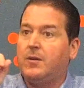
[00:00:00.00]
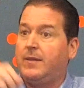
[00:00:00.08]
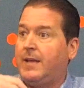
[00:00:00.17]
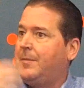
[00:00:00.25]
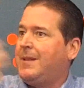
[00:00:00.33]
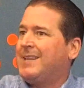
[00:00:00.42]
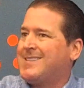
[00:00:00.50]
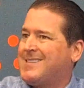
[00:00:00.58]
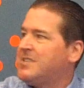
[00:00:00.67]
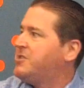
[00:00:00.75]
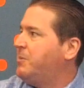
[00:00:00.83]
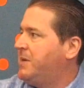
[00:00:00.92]
that's
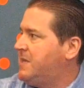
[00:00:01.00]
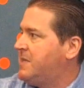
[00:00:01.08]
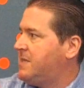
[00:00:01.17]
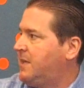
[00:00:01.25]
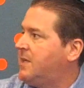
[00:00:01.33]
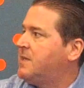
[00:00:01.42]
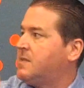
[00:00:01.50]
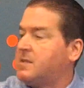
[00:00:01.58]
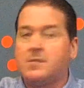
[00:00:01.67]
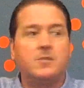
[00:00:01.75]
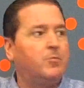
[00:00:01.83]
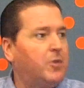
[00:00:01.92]
essentially what Disney is
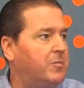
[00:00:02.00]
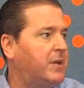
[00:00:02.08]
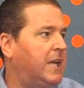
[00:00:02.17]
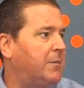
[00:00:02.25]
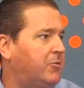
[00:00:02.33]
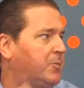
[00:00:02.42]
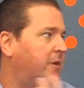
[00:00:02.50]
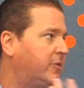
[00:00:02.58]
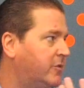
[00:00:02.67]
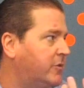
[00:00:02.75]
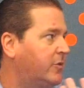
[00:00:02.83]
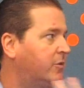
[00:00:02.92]
a suburban campus, but it's
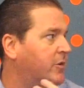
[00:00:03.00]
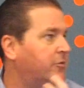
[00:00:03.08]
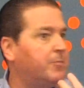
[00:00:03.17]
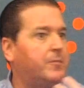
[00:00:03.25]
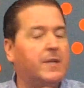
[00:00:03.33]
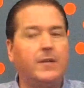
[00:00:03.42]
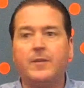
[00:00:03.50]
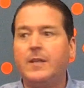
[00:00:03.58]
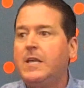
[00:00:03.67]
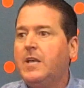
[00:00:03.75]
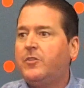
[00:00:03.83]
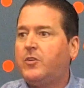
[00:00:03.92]
just a tourism thing.
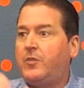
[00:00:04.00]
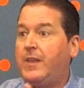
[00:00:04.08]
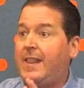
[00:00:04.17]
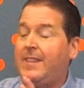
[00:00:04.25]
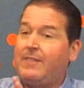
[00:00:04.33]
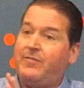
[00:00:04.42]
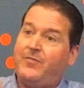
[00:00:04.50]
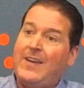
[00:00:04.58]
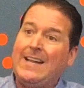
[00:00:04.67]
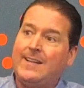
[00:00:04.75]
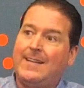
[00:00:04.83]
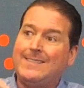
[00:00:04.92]
So the
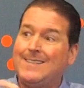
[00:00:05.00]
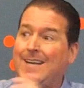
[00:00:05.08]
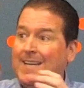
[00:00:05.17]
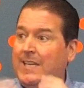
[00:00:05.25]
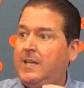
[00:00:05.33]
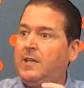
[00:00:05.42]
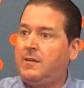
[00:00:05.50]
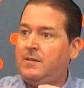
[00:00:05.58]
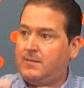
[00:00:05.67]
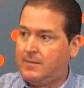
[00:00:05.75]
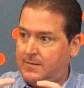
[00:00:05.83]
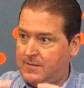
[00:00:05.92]
fact that that's not
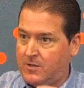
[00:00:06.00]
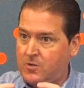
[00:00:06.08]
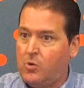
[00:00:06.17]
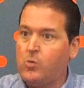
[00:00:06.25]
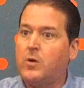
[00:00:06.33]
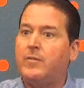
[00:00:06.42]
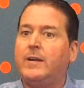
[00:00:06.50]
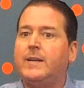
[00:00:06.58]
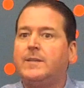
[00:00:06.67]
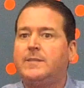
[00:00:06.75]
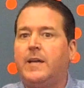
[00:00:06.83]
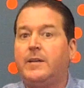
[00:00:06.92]
in the core of our
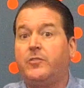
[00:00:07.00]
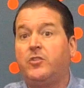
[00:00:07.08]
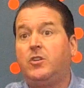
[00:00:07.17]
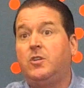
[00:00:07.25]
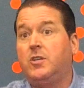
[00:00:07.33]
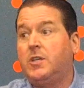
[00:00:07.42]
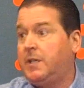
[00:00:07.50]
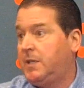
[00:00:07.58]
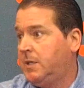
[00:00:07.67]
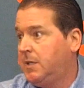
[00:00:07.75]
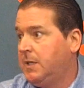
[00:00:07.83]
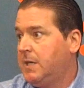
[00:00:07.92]
downtown is
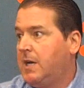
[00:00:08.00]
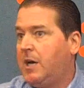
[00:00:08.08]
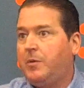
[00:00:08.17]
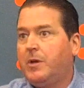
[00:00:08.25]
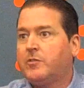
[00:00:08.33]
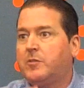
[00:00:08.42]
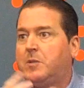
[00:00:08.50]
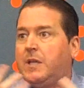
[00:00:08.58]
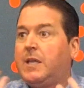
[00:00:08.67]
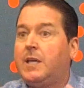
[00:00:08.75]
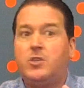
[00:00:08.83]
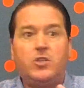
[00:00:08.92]
good. We
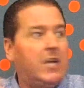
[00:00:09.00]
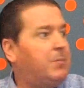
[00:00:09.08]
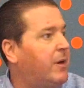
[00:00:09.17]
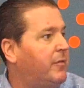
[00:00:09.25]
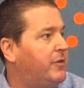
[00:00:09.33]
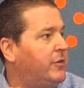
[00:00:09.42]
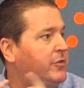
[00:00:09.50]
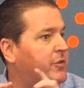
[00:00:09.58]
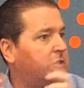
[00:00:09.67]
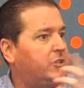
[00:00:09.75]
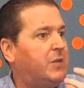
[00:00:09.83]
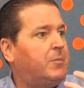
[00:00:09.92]
ultimately can shape our
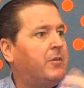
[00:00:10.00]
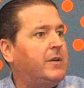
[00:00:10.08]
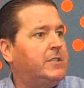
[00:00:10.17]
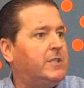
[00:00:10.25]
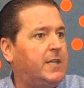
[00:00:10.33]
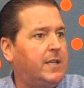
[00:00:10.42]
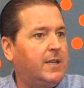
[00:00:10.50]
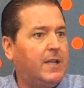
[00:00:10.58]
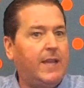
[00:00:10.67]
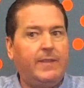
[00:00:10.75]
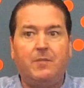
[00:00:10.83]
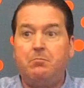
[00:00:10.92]
future and shape our region and
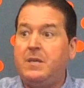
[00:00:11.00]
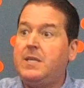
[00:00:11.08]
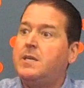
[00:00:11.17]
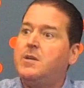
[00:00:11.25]
let them be